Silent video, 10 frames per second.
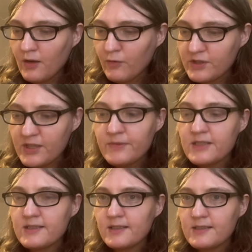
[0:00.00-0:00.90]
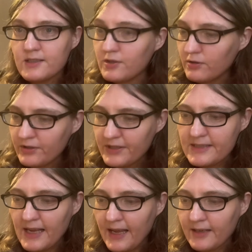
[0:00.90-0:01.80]
for some distance, it turned
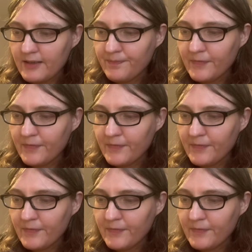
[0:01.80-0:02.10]
his head.